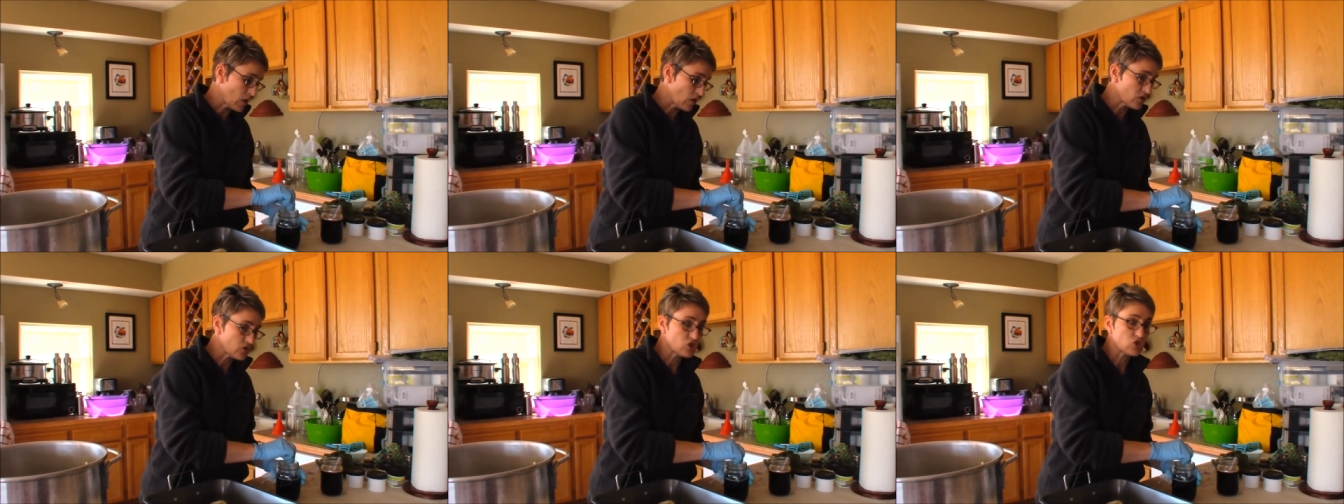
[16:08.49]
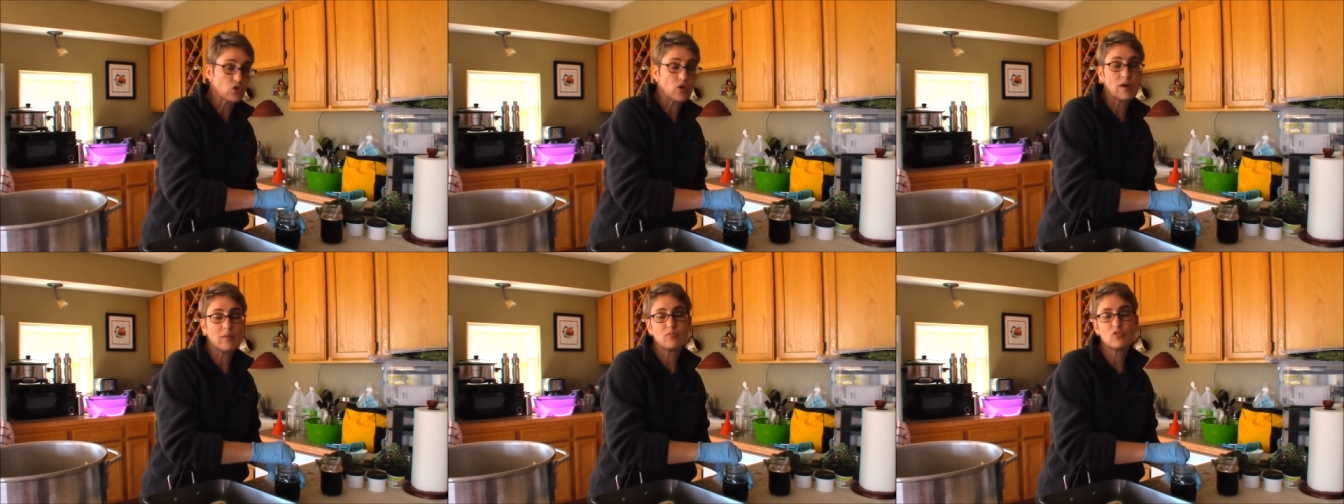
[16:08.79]

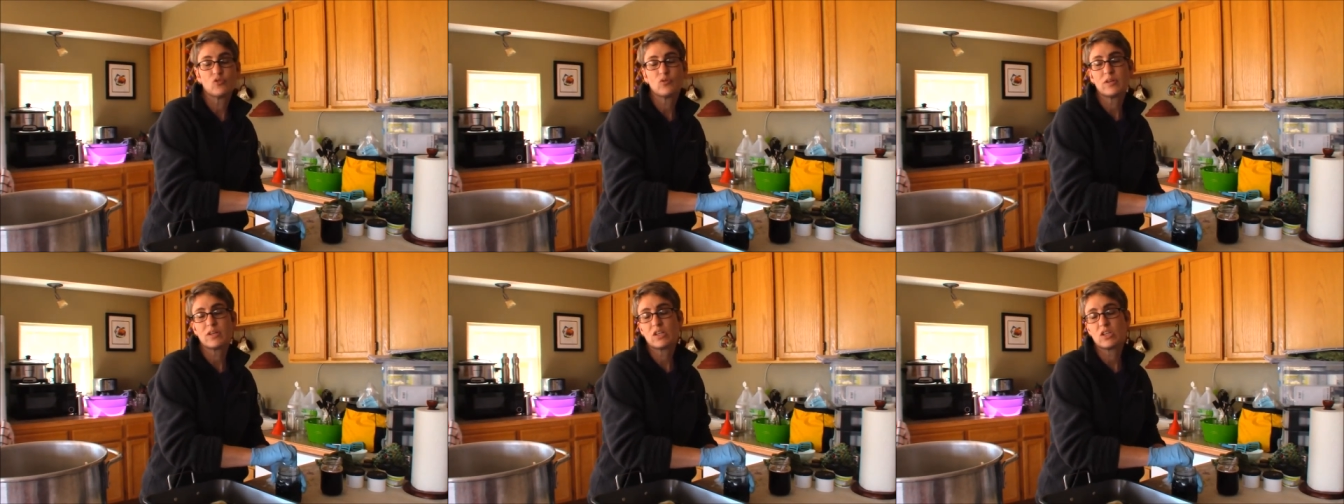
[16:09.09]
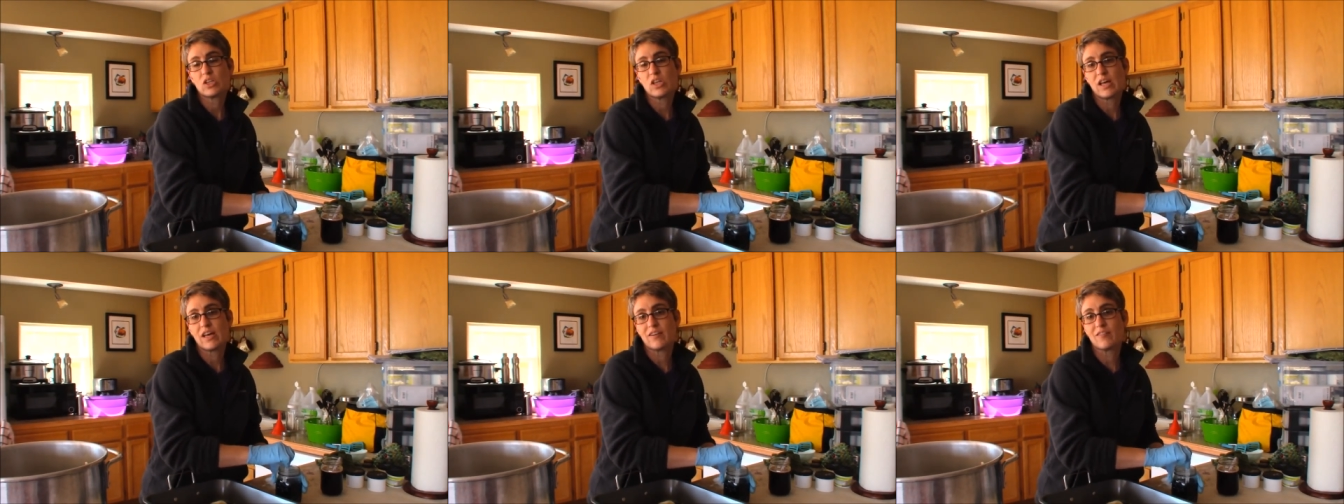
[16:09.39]
So I'm doing a
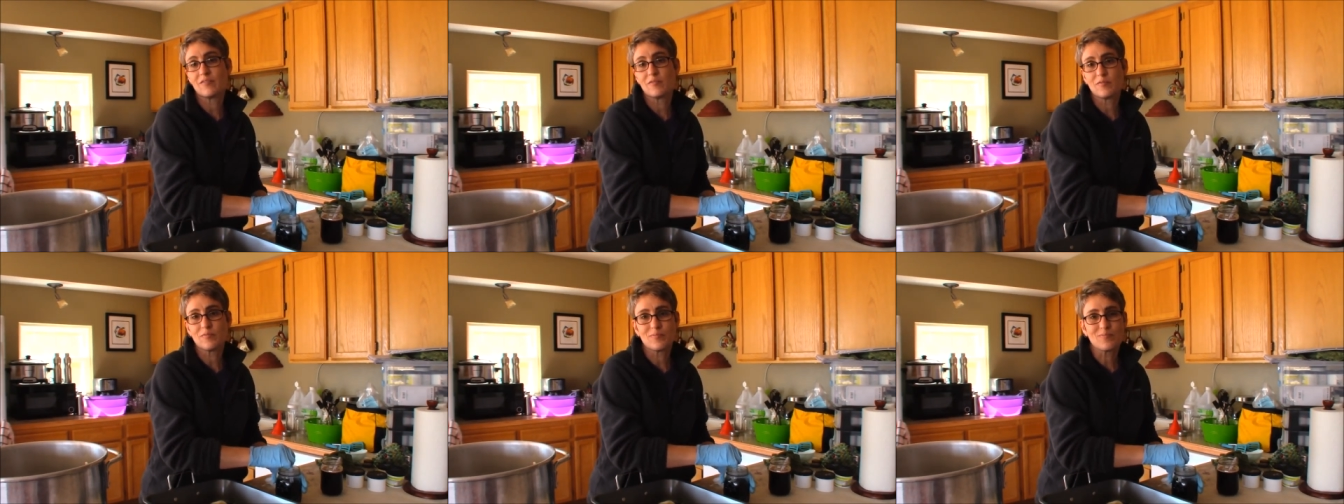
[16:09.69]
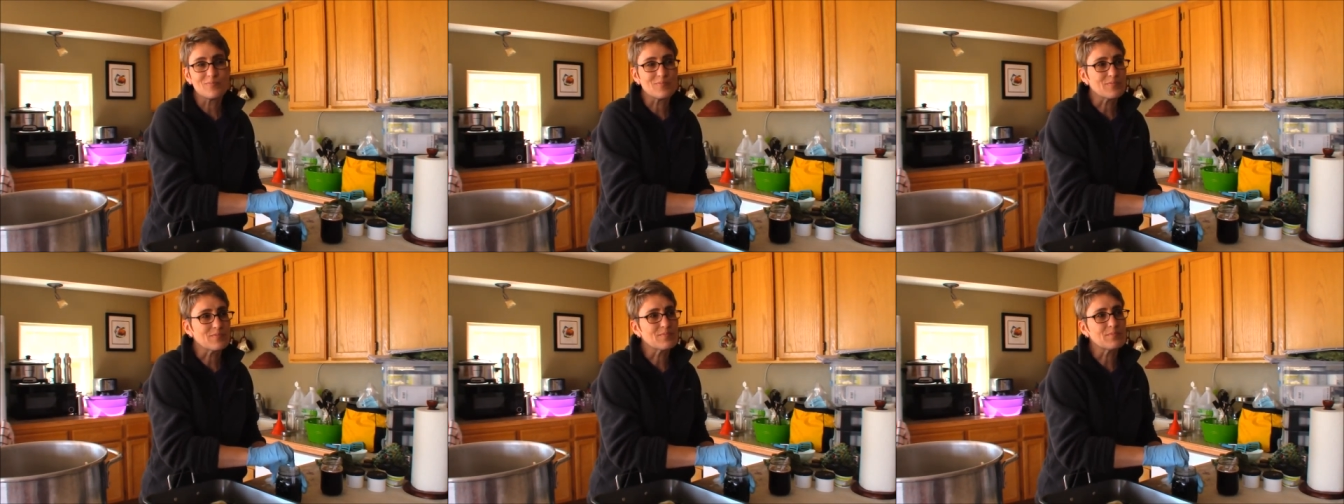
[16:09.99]
lot of
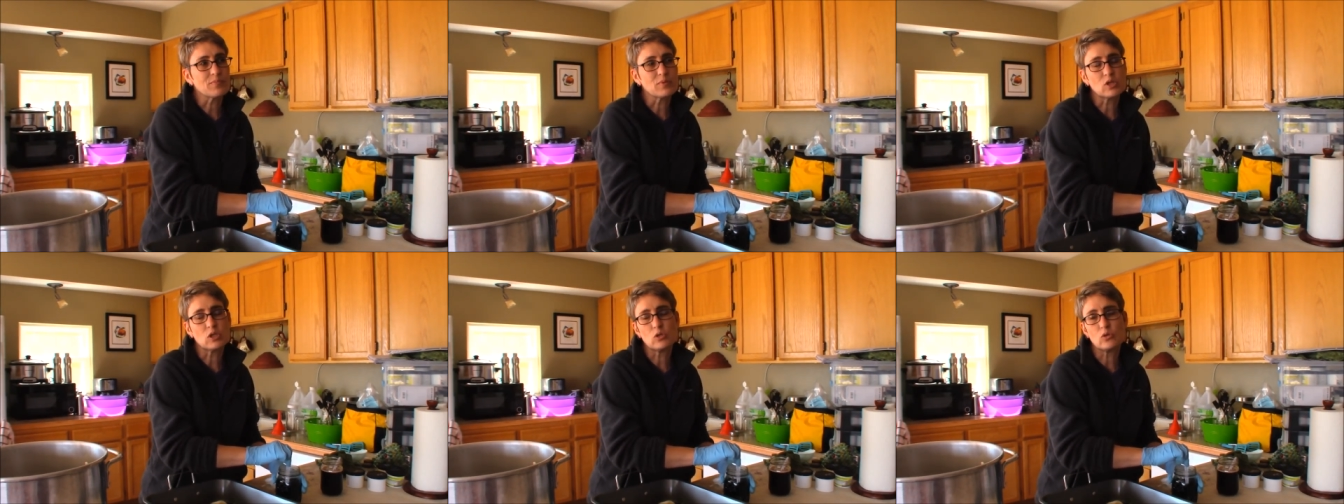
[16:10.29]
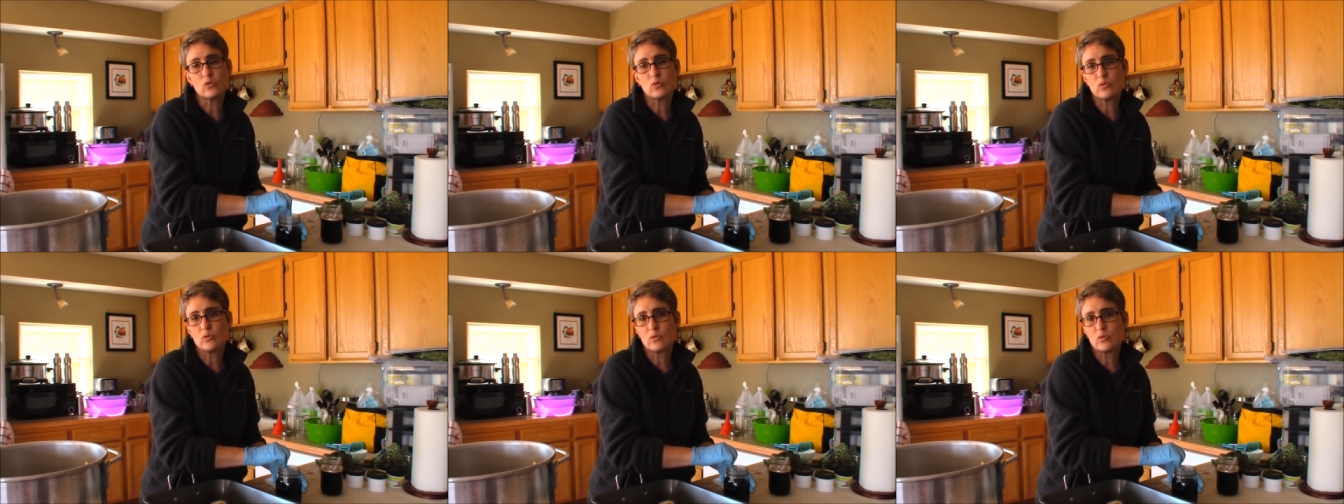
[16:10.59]

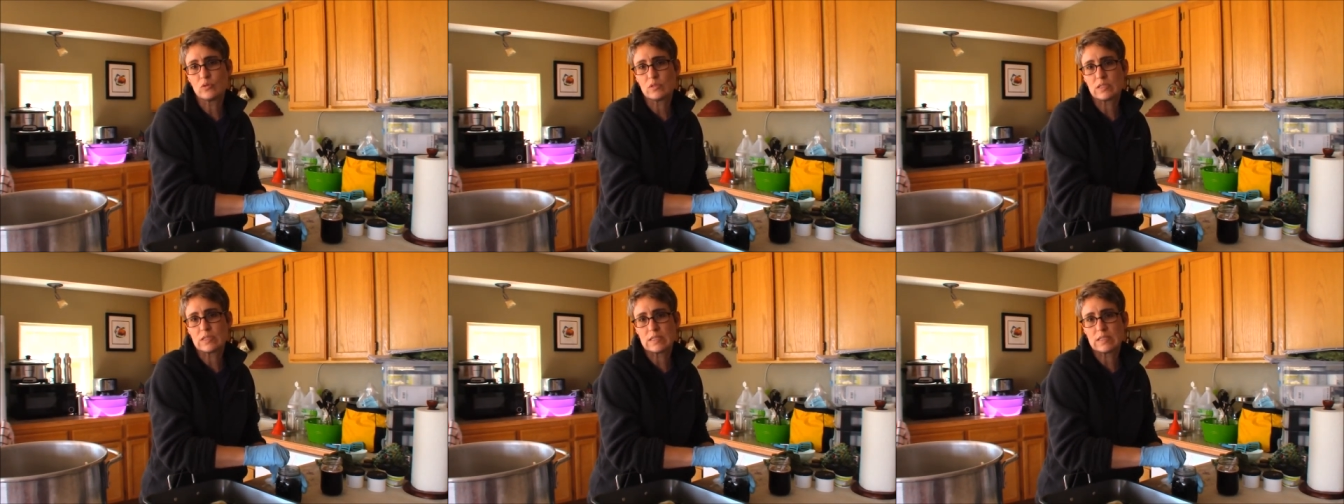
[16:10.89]
blues